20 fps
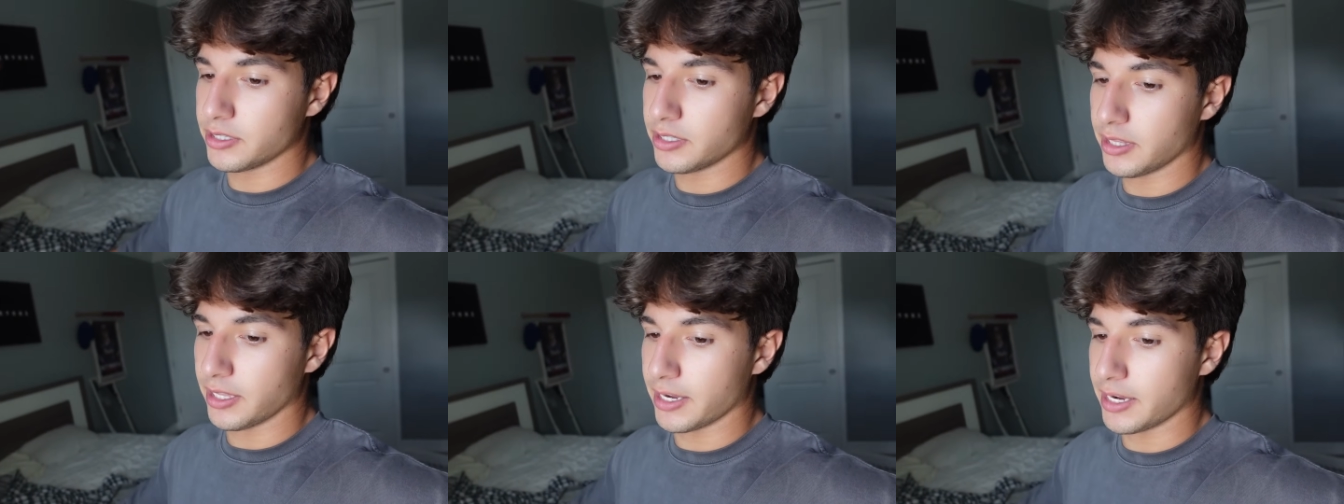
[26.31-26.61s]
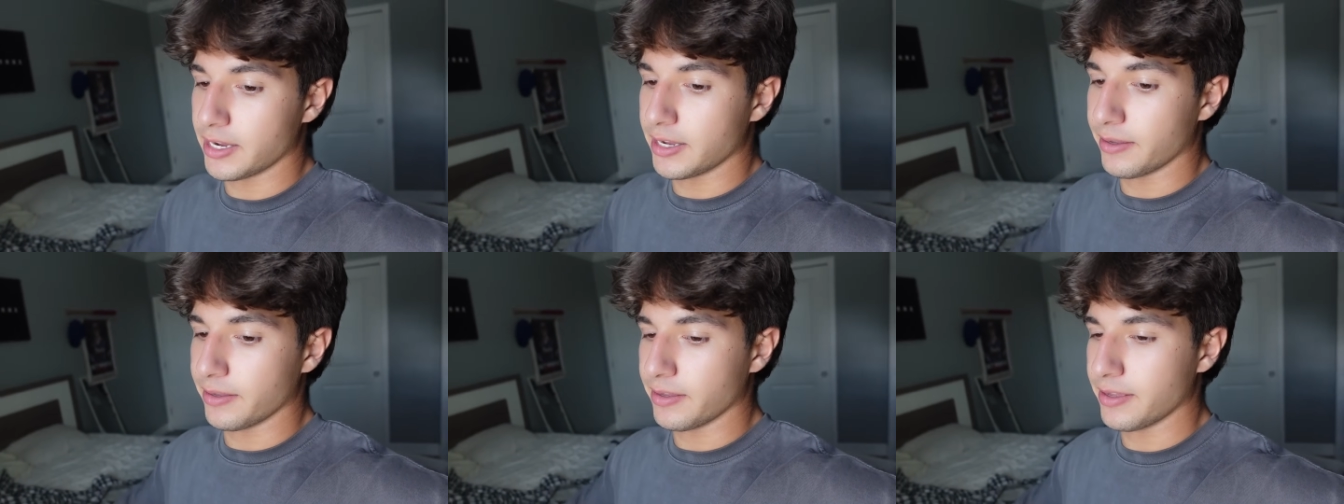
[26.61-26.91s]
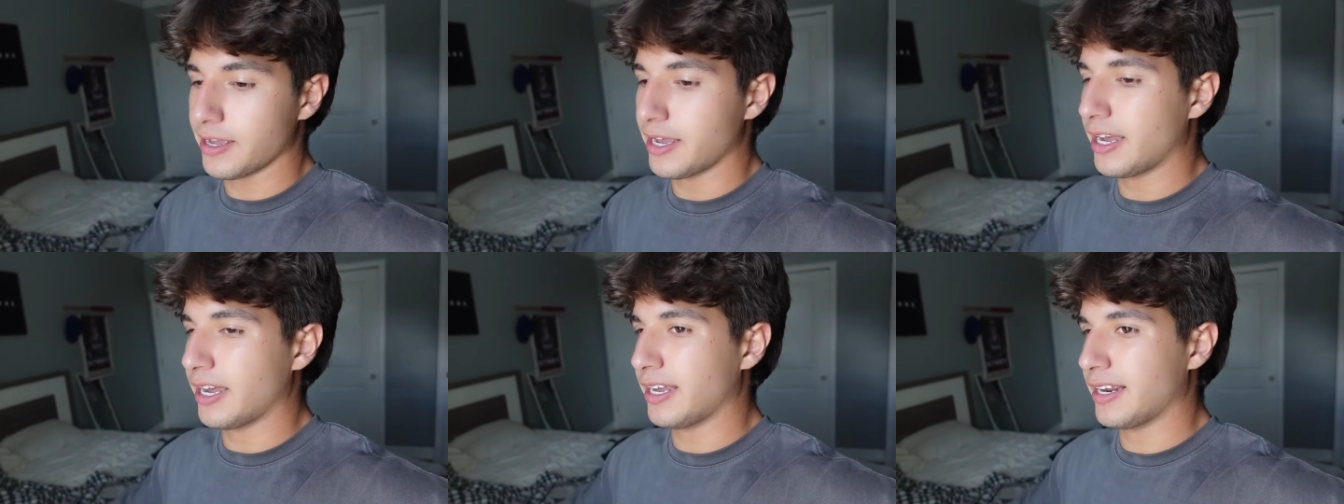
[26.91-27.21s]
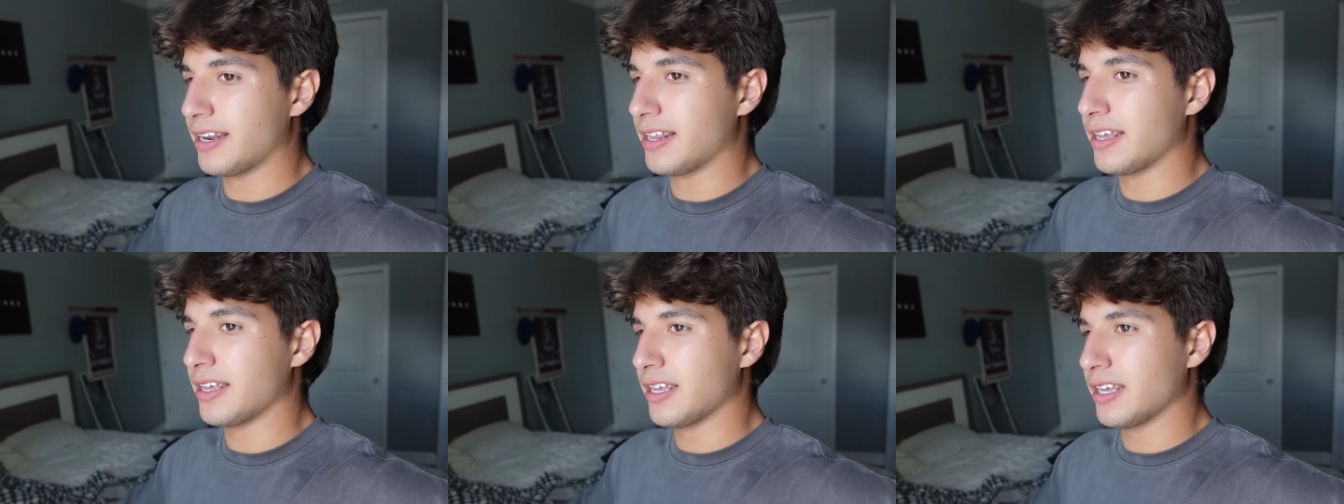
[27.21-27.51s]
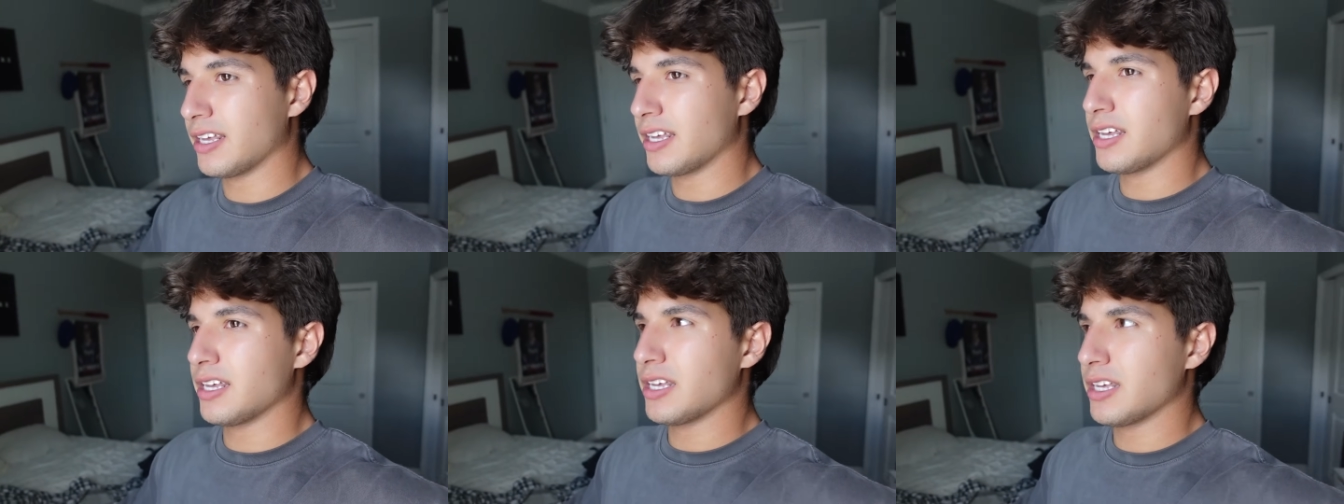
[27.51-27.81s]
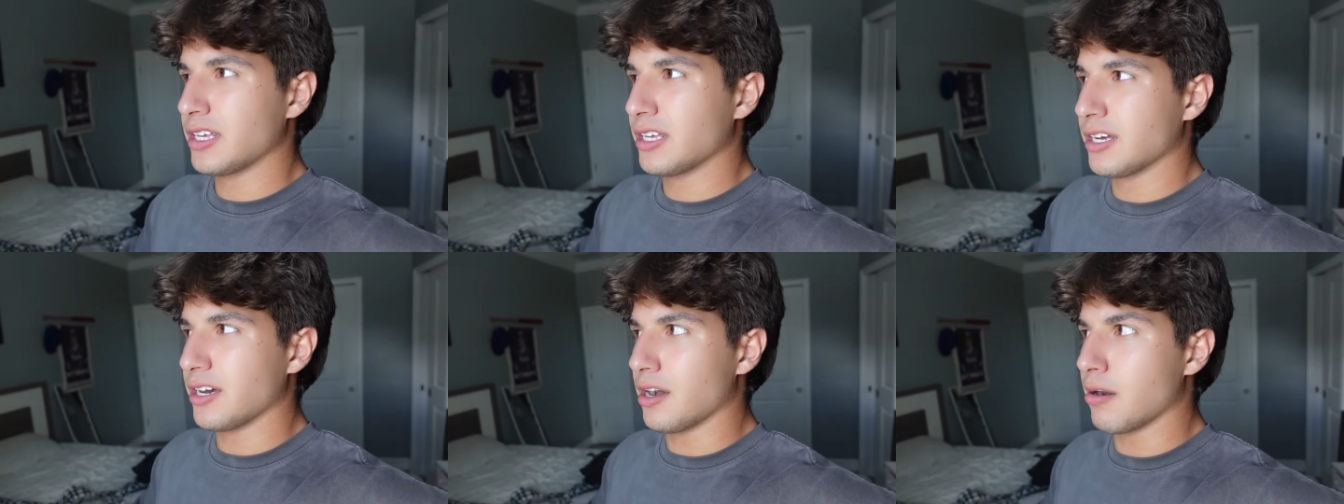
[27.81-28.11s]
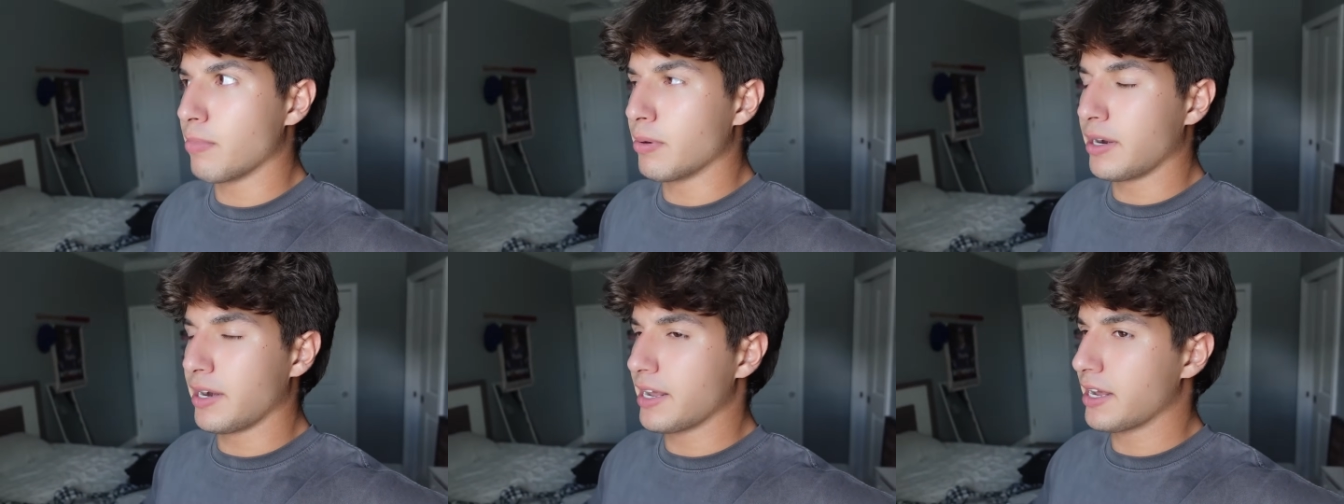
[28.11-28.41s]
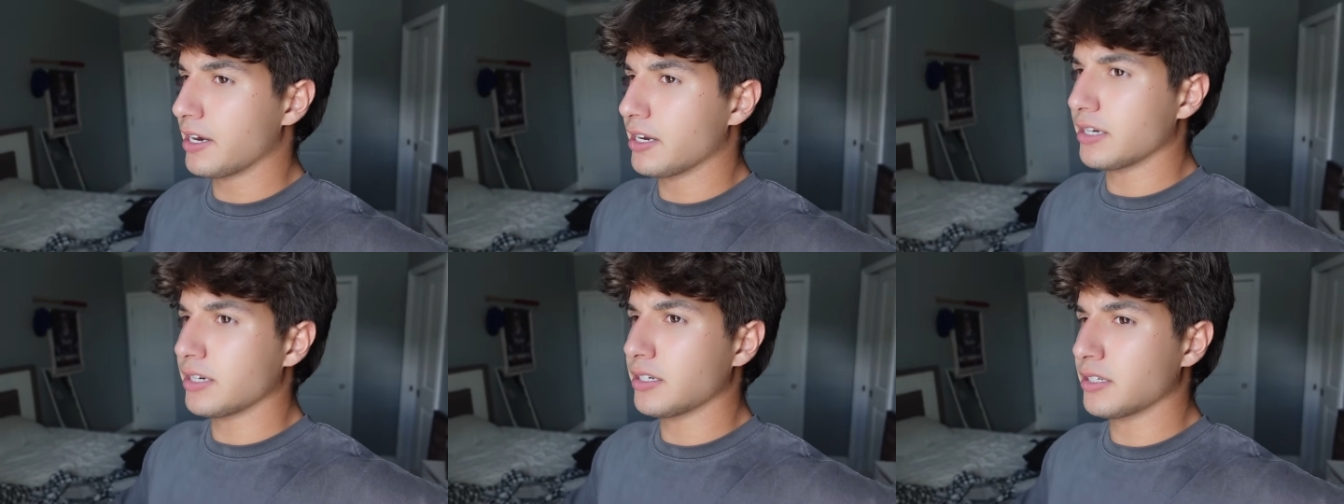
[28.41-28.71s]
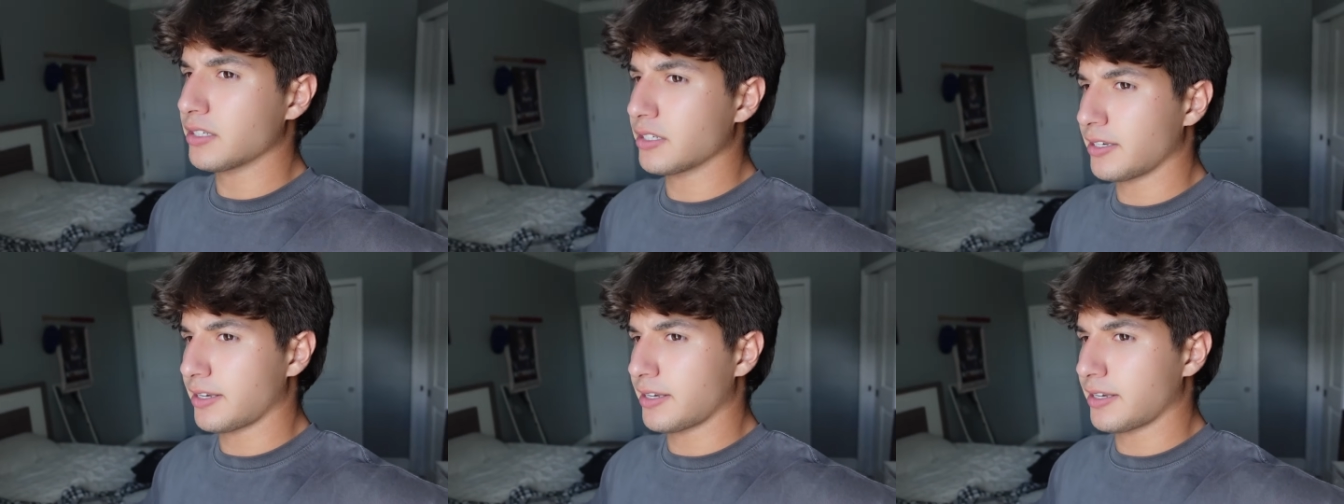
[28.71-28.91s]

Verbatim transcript: Like I had a banana